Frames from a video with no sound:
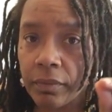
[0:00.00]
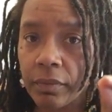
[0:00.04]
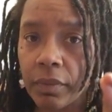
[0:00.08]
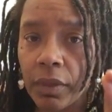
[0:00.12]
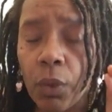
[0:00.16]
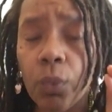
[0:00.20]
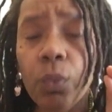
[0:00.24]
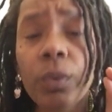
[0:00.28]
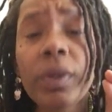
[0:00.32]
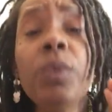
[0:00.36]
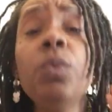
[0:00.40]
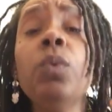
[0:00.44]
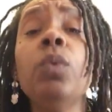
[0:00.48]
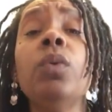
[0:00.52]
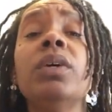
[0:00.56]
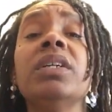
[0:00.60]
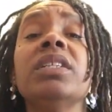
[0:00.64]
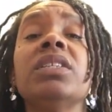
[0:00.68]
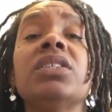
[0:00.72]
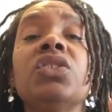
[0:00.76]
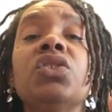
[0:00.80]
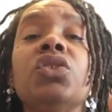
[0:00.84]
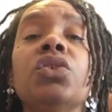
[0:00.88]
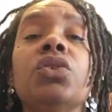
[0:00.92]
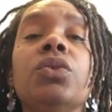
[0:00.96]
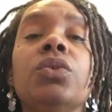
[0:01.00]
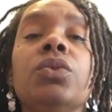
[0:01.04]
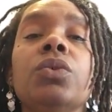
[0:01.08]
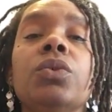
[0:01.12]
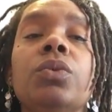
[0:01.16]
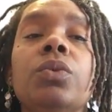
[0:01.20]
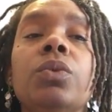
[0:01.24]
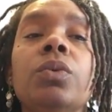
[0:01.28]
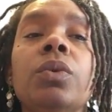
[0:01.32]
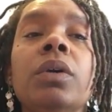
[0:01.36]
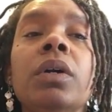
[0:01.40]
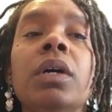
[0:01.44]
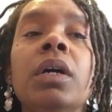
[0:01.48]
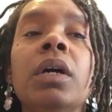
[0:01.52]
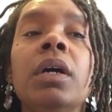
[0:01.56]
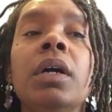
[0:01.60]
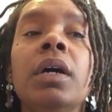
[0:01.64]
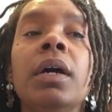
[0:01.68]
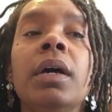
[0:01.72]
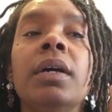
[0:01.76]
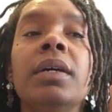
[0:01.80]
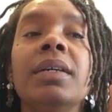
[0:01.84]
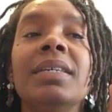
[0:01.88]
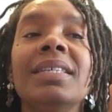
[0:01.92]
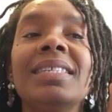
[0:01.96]
We want to
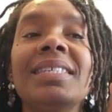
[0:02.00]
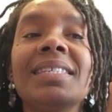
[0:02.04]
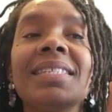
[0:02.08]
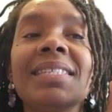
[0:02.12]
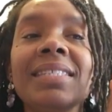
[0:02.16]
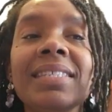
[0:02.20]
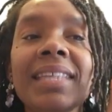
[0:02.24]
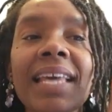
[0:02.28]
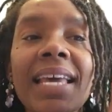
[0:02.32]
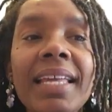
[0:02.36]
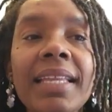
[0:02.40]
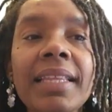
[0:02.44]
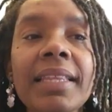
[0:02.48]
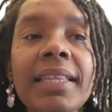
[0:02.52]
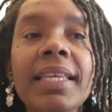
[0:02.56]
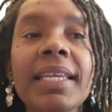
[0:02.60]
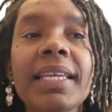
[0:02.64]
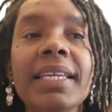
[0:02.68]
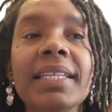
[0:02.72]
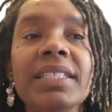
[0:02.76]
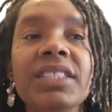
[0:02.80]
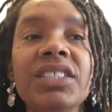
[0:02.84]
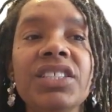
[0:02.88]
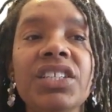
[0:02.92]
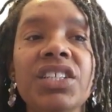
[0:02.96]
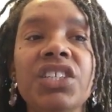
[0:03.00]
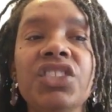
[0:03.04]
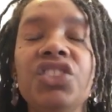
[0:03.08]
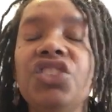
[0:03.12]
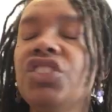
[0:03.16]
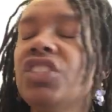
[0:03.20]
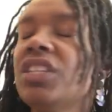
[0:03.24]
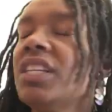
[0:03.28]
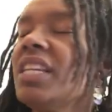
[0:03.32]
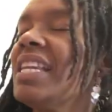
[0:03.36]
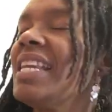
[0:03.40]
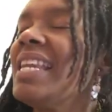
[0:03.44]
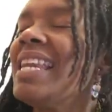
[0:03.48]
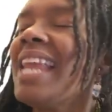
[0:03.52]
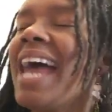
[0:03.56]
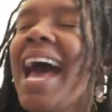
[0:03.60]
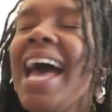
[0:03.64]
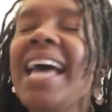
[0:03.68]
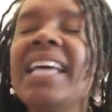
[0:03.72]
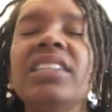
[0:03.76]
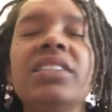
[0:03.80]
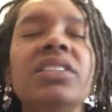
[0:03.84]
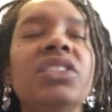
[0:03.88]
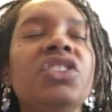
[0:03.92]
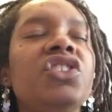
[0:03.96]
set the intention
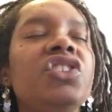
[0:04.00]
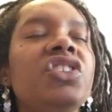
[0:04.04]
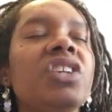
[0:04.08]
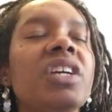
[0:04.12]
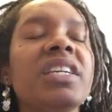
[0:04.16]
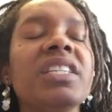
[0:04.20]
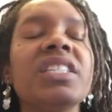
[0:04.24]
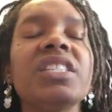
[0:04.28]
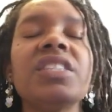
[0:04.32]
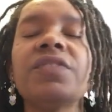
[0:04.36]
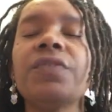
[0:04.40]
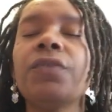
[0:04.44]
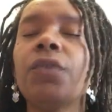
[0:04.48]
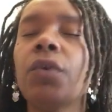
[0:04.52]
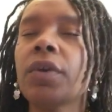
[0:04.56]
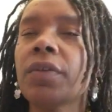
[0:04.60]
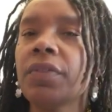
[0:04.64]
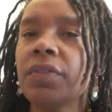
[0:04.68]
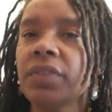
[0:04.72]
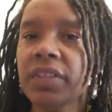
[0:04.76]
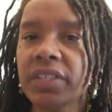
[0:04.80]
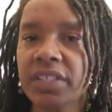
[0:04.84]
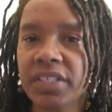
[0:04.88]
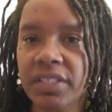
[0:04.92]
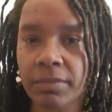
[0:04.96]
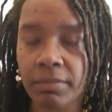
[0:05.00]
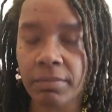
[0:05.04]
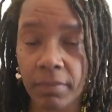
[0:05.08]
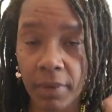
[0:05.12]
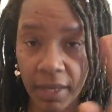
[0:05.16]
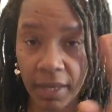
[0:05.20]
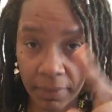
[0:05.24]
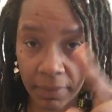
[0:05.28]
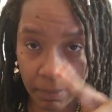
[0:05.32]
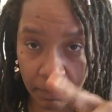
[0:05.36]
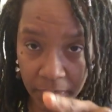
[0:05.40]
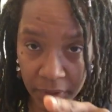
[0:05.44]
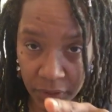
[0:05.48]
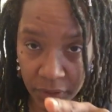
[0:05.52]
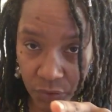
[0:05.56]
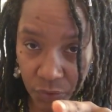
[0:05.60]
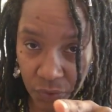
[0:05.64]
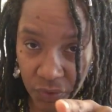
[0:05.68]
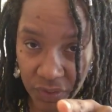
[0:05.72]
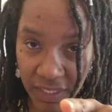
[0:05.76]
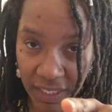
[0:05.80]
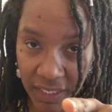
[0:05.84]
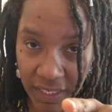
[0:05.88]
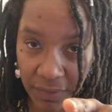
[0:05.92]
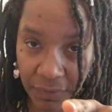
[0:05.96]
not just for this month, but do
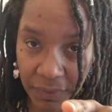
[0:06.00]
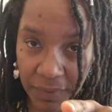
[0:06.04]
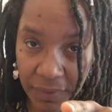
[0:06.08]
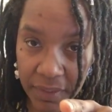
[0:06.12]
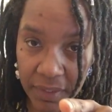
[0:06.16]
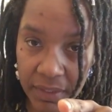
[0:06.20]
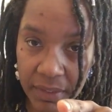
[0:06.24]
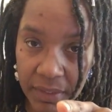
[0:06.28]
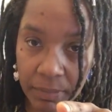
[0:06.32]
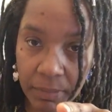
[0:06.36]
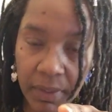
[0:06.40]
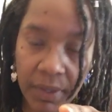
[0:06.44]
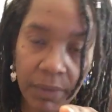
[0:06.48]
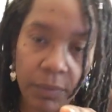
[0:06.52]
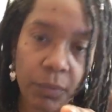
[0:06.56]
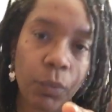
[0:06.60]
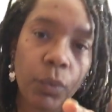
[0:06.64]
set it for this month.